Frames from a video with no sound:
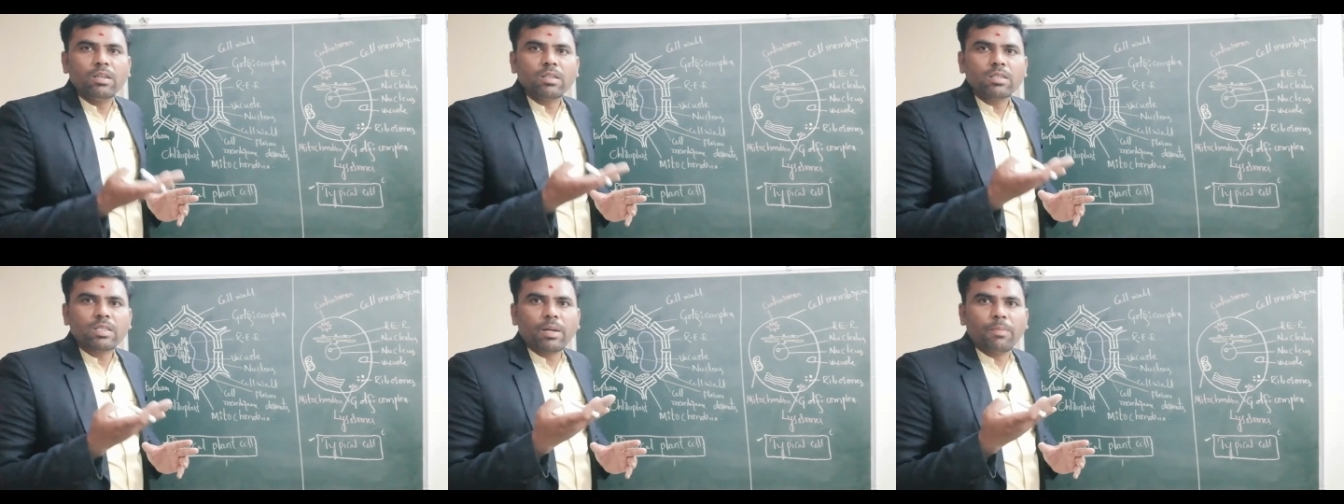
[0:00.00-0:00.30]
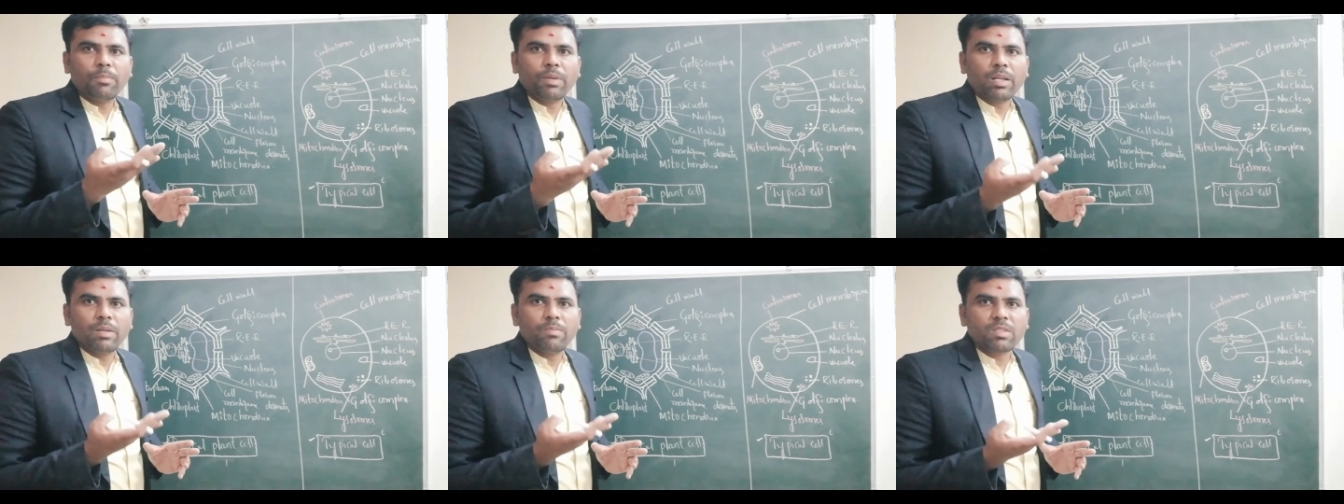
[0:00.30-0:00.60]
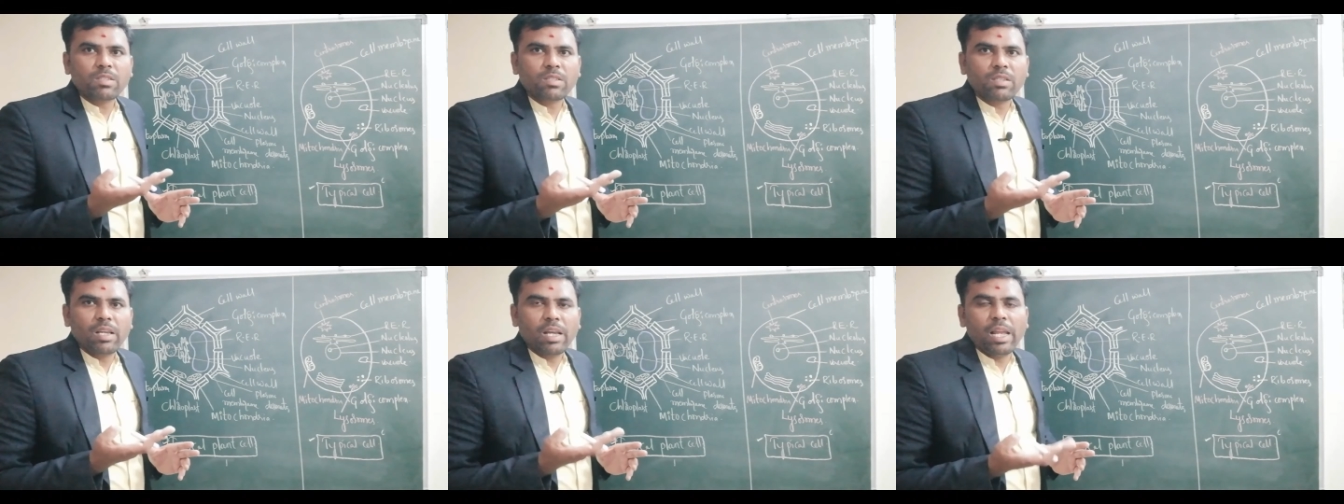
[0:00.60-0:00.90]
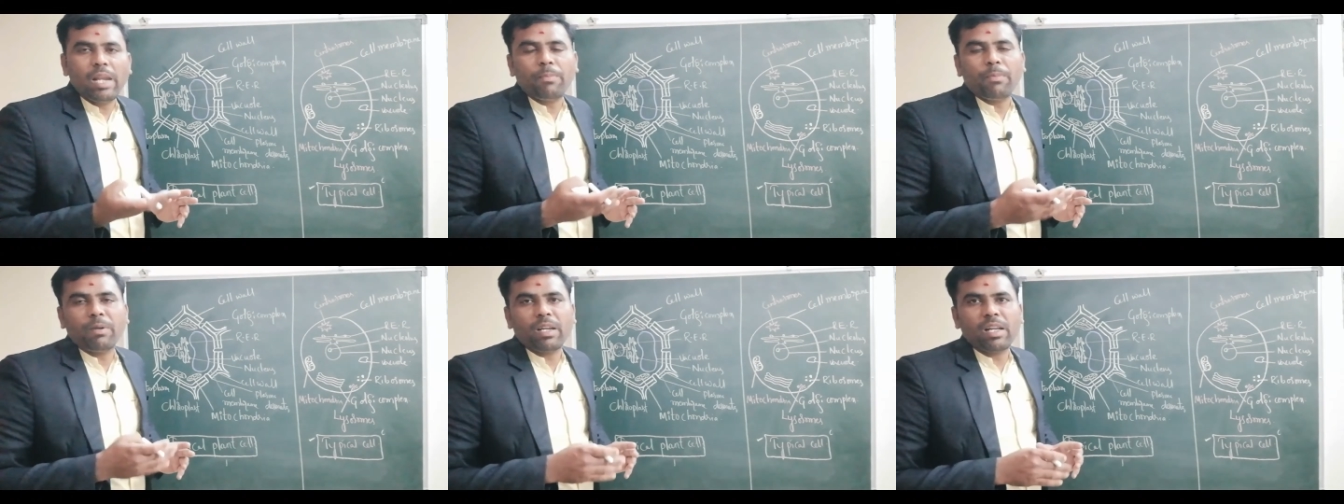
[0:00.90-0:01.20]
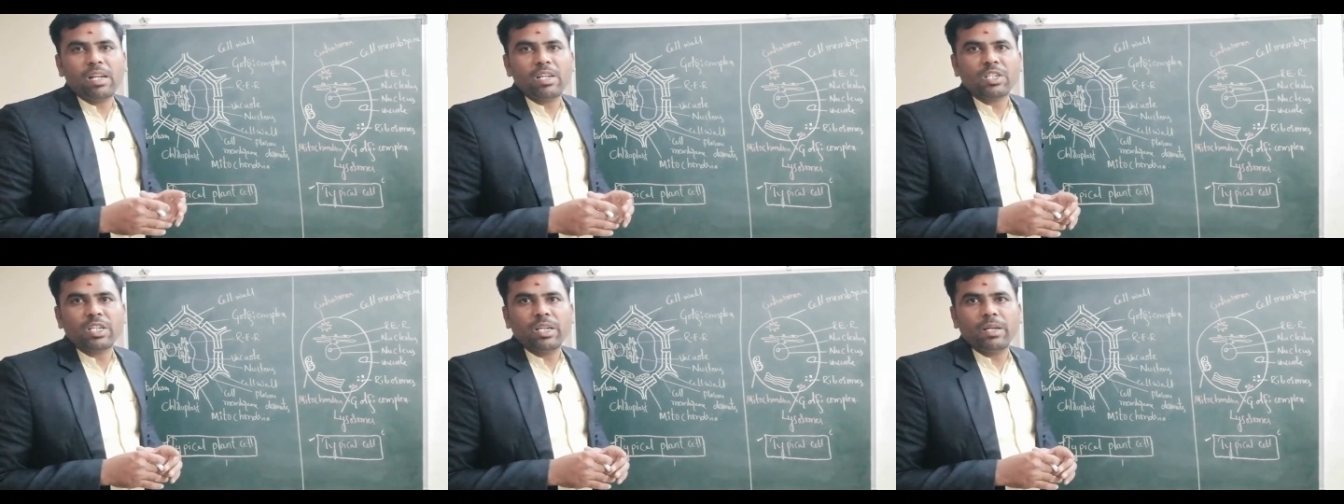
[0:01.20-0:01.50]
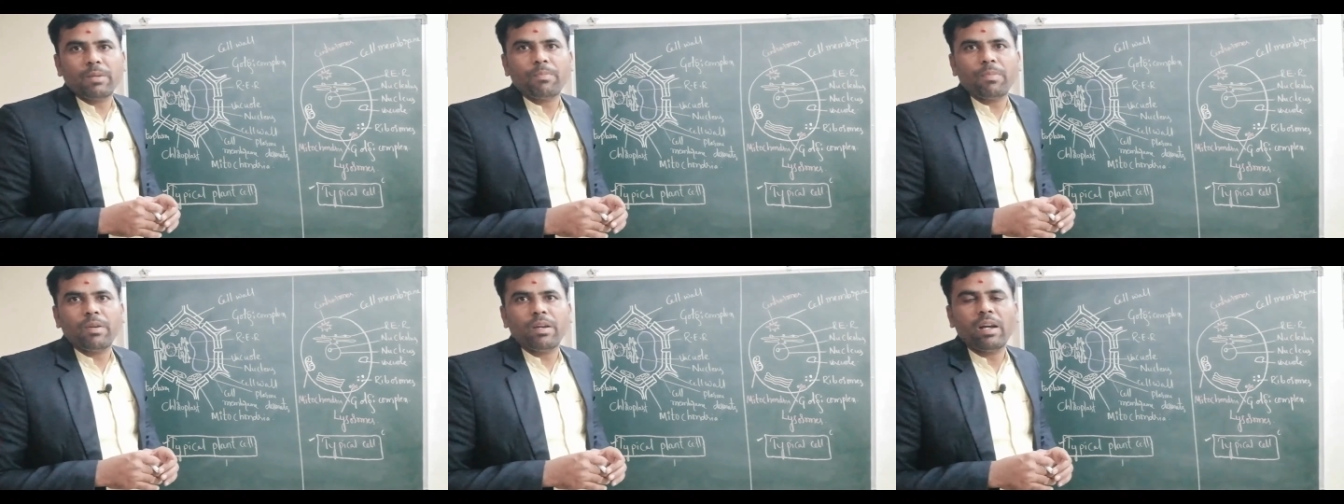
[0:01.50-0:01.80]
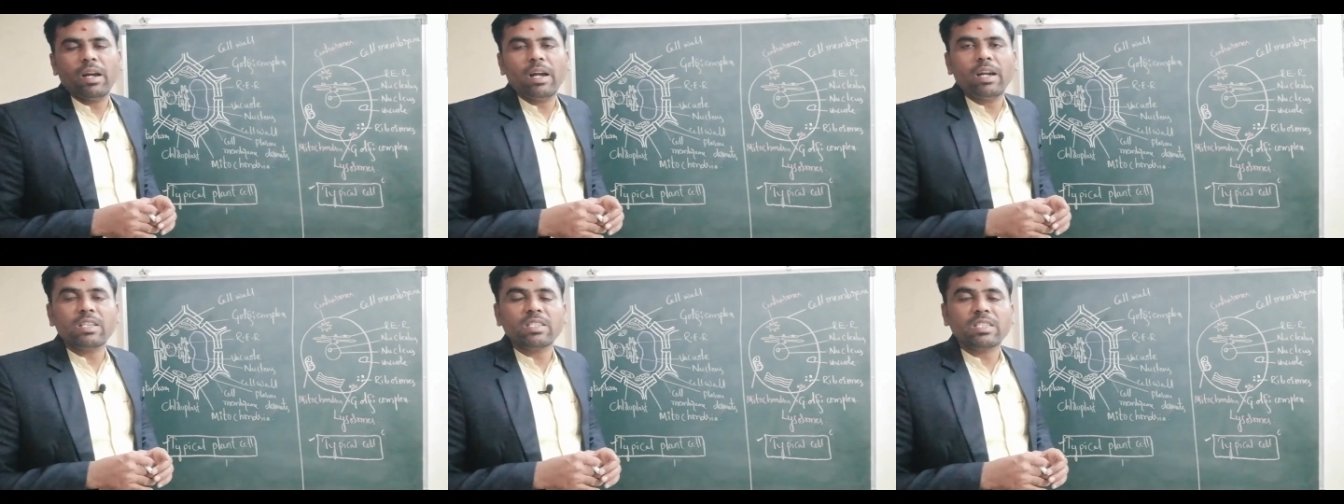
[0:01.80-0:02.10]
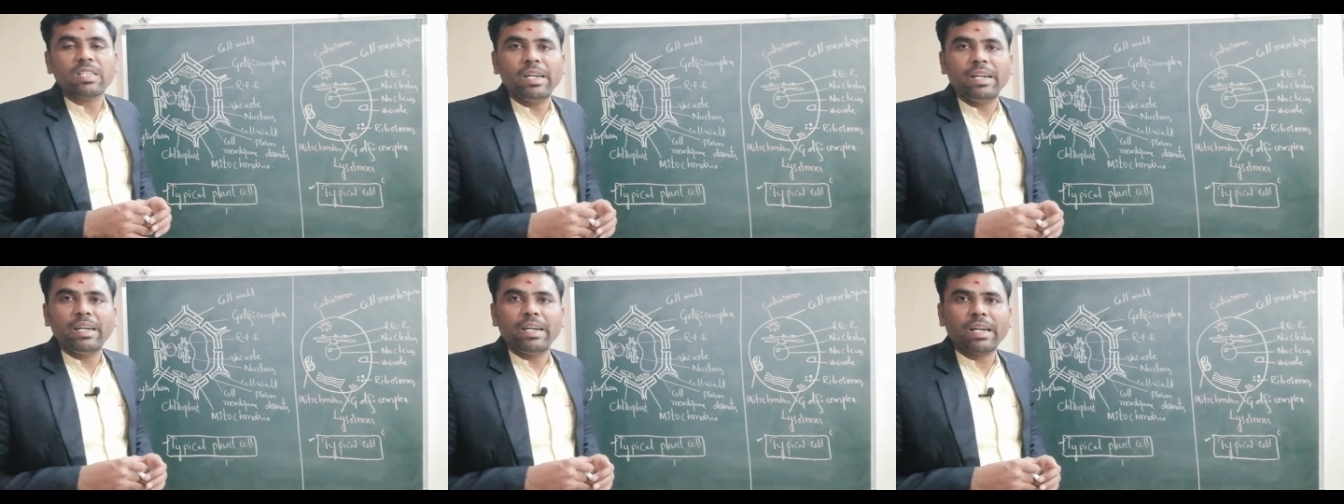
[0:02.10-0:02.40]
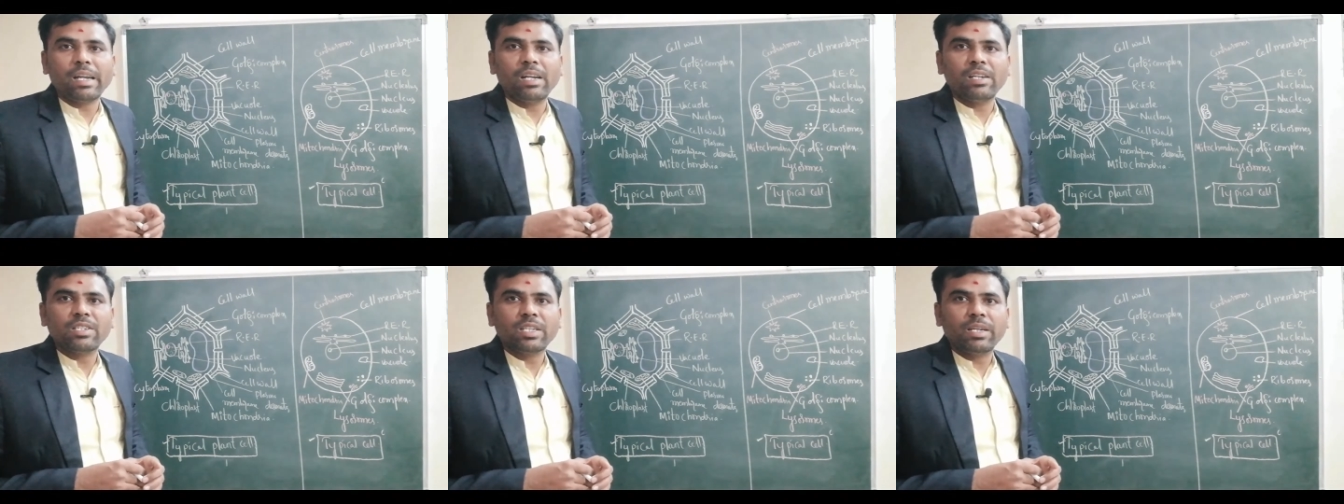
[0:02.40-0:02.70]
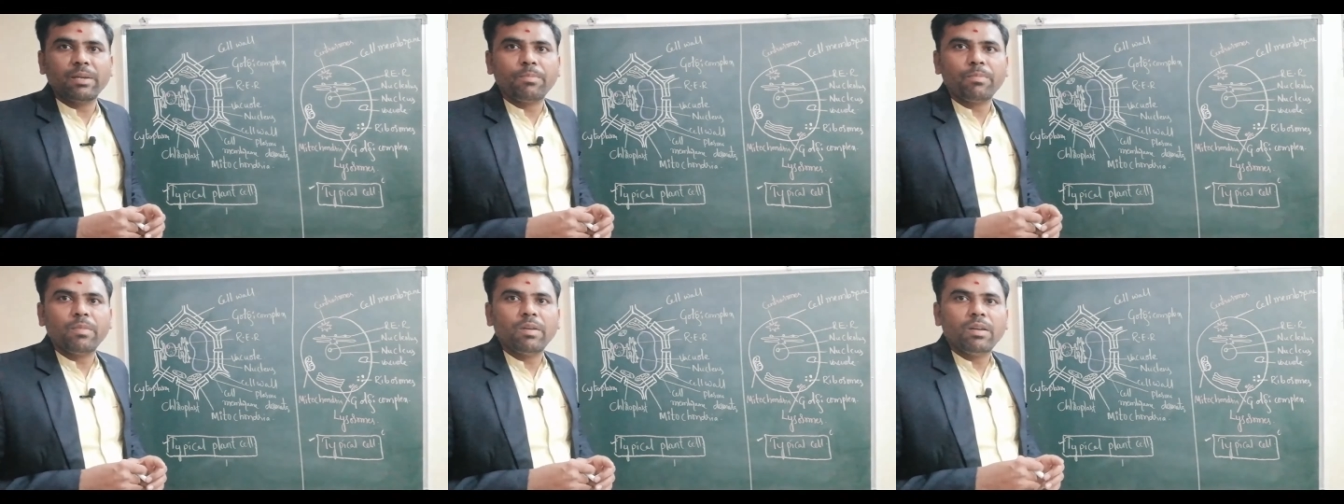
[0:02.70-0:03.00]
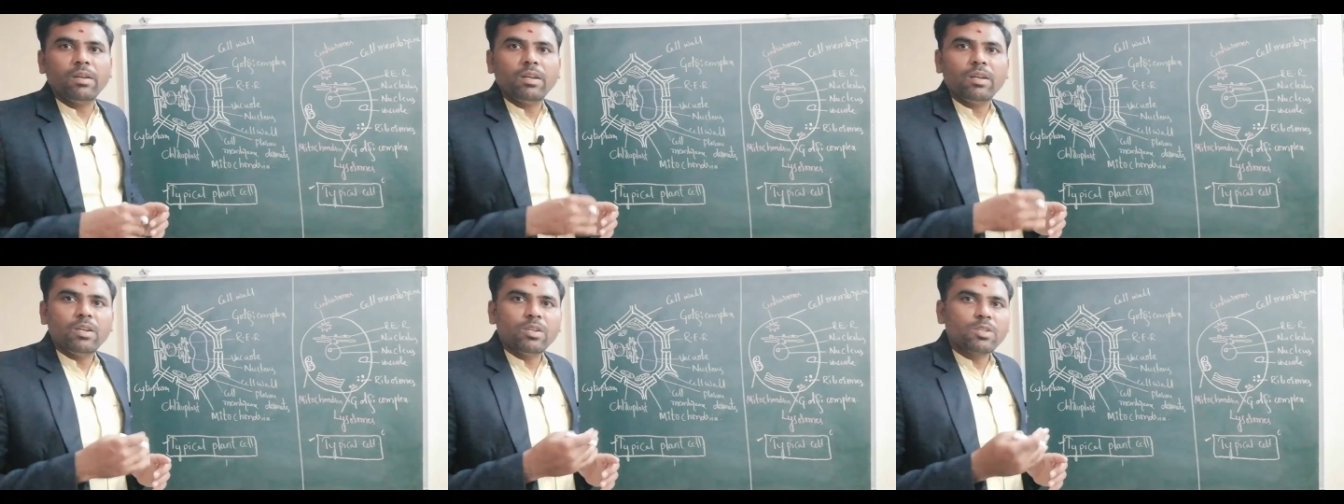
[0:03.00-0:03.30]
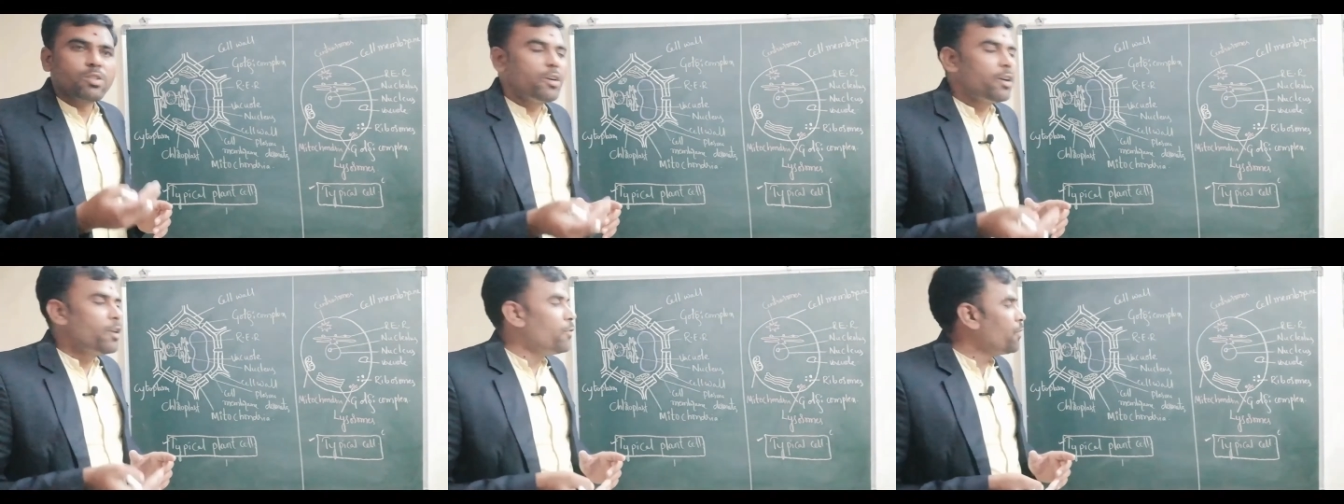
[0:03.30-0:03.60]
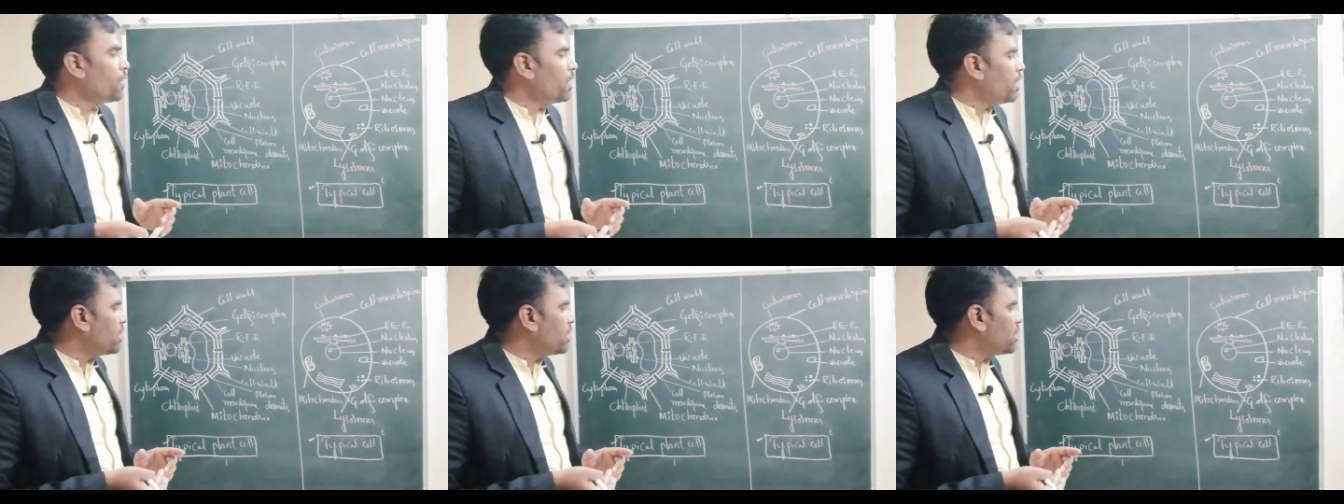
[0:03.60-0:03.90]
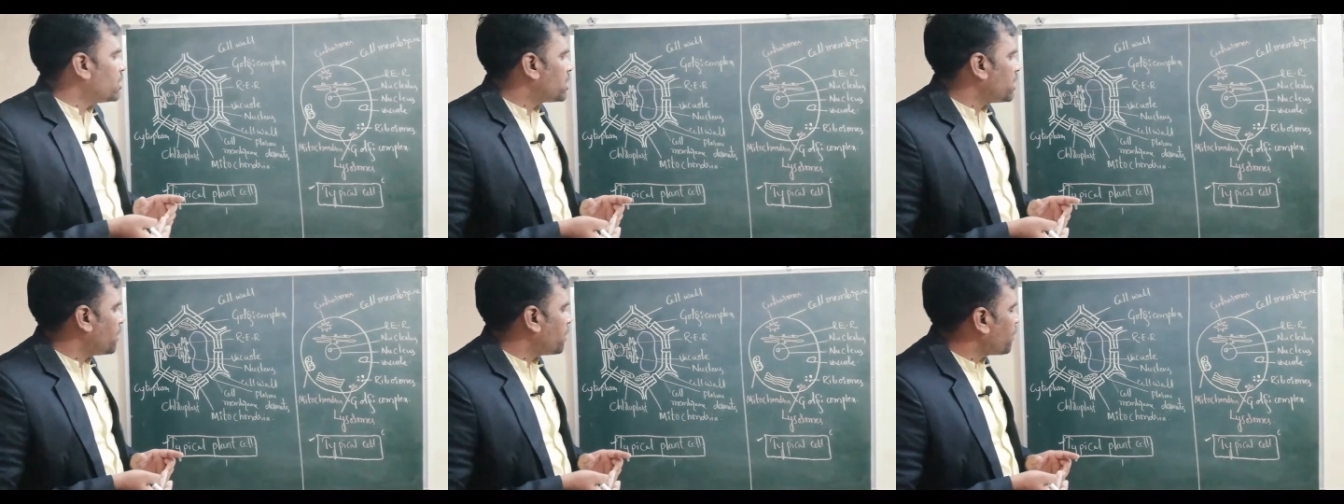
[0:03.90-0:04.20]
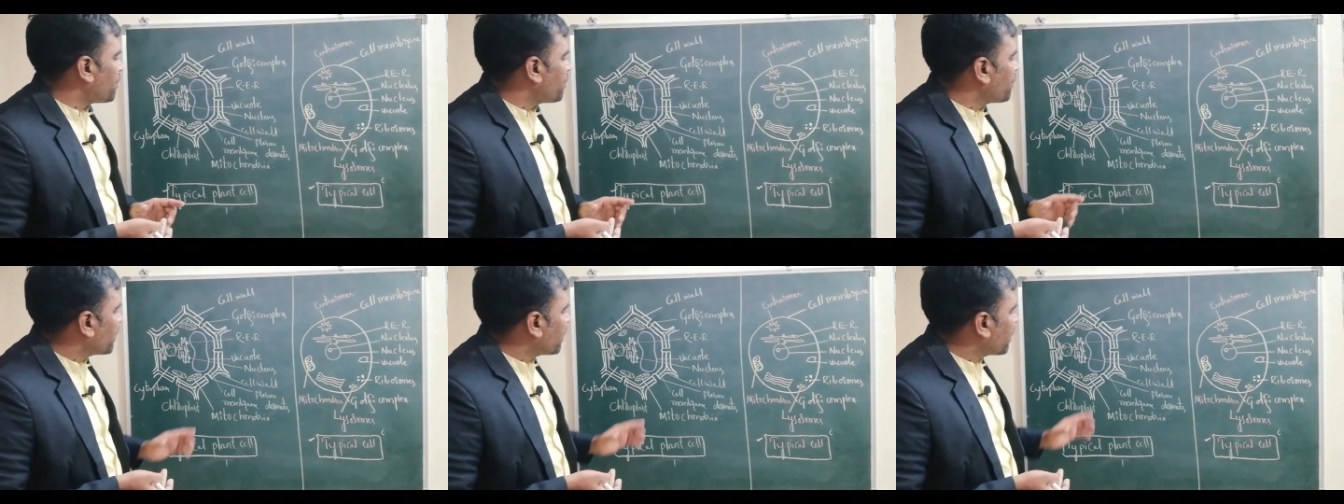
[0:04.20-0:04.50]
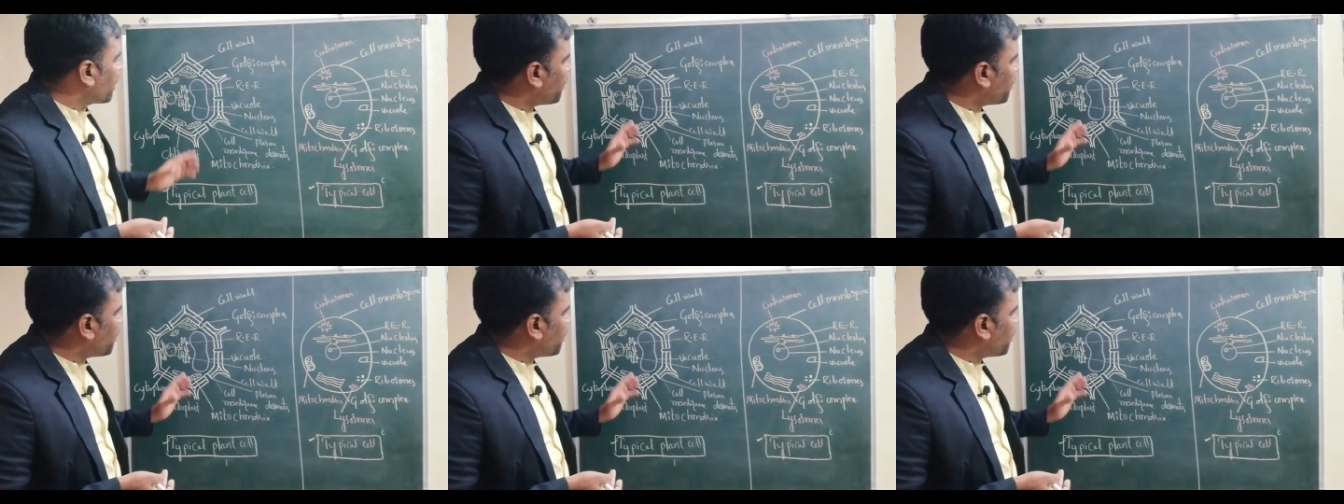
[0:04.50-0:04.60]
sometimes elliptical shape and cylindrical shape. So different in shape.